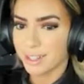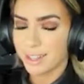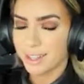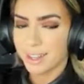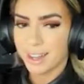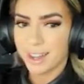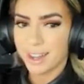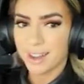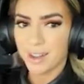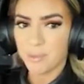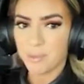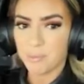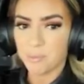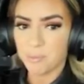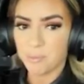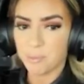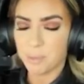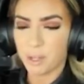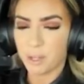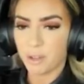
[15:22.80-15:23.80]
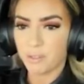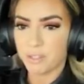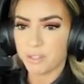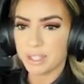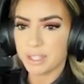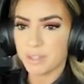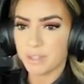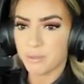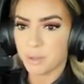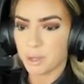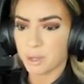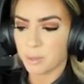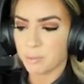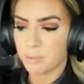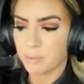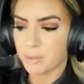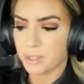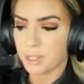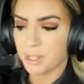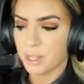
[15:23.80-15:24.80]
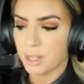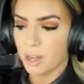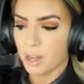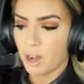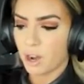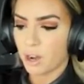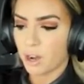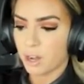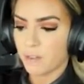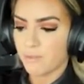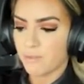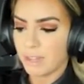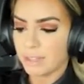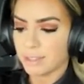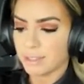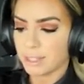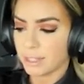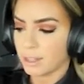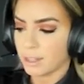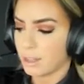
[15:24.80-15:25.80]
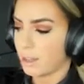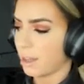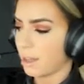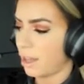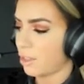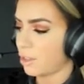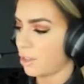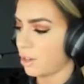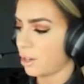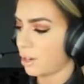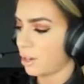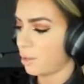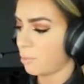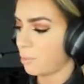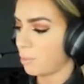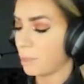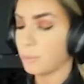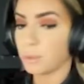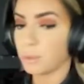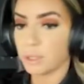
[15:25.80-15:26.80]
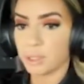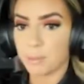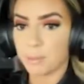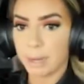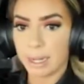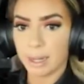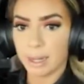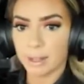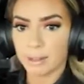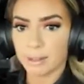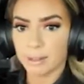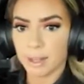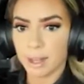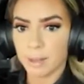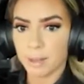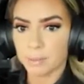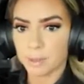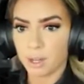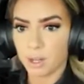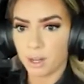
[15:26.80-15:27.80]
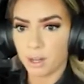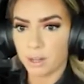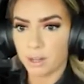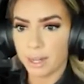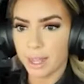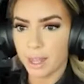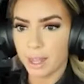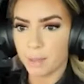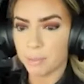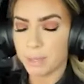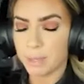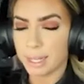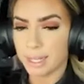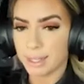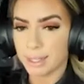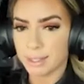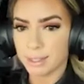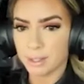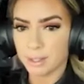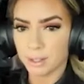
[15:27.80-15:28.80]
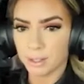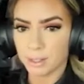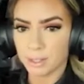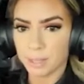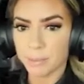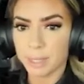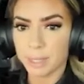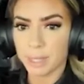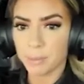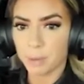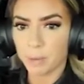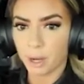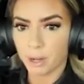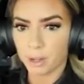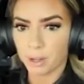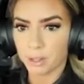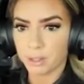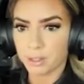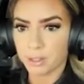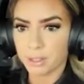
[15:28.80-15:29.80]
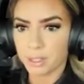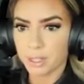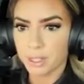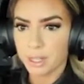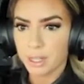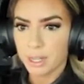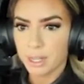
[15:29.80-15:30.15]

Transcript: But y'all, VC firms are investing other people's money, called LPs or limited partners.